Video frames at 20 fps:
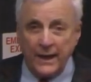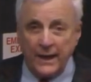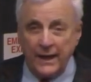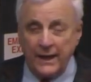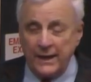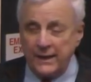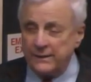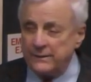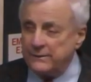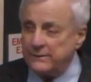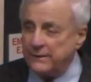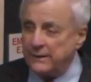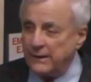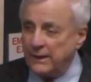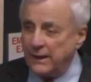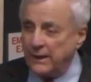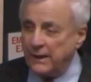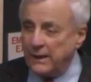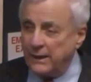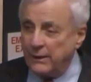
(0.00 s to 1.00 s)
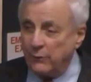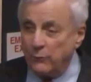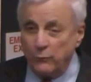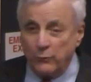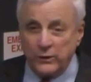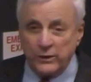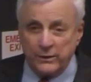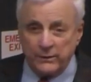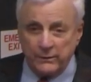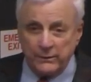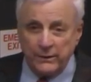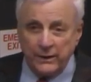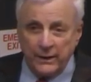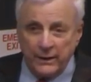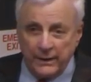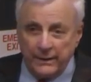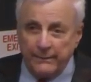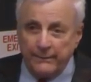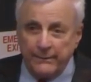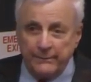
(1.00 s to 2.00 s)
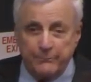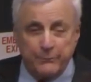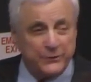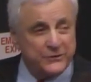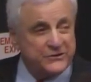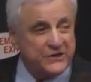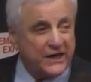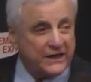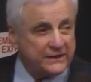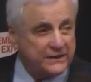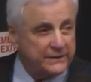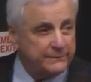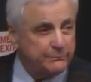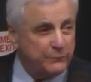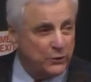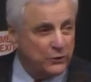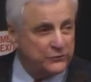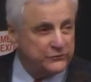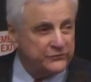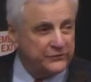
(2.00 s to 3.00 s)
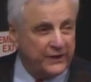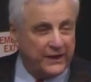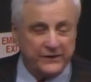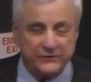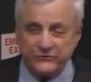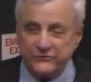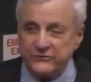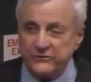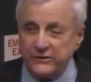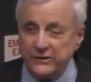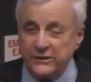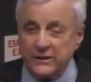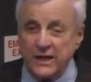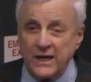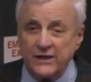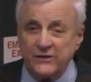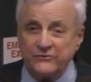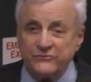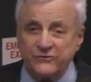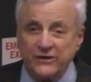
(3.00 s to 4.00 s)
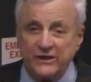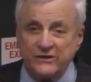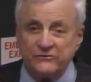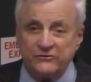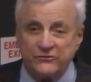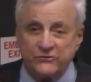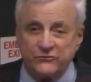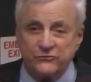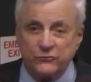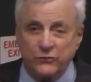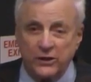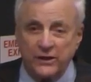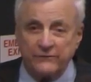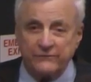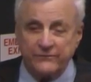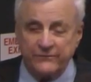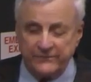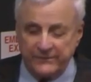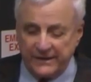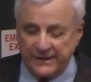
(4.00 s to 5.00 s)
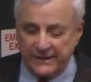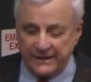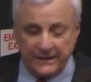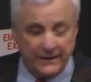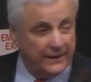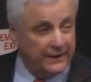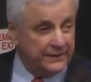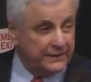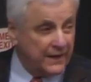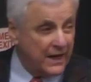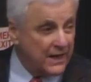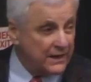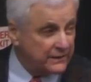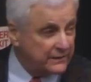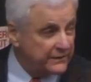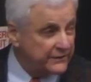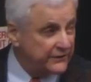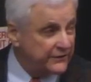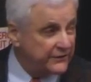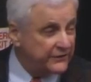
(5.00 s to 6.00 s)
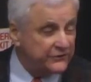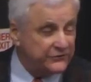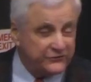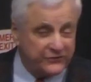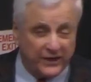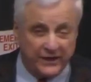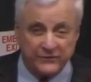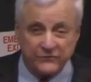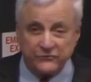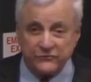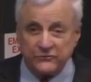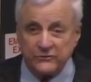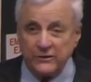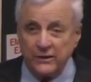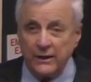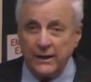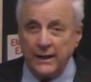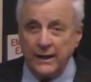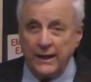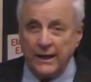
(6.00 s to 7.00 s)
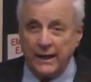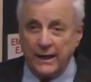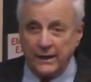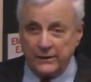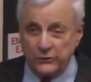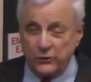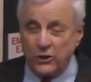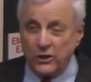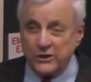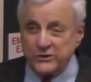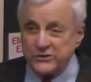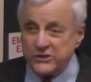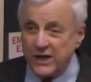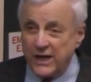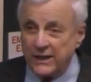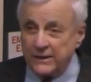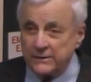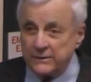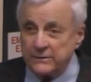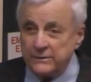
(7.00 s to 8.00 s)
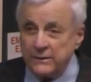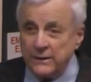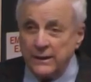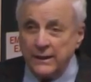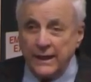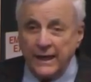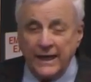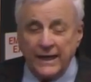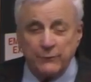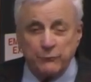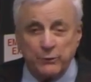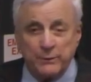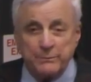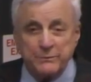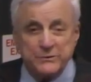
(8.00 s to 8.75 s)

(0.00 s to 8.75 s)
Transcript: And uh, we're protected both as the United States is sort of uh, an island in a sense, a large island, and we're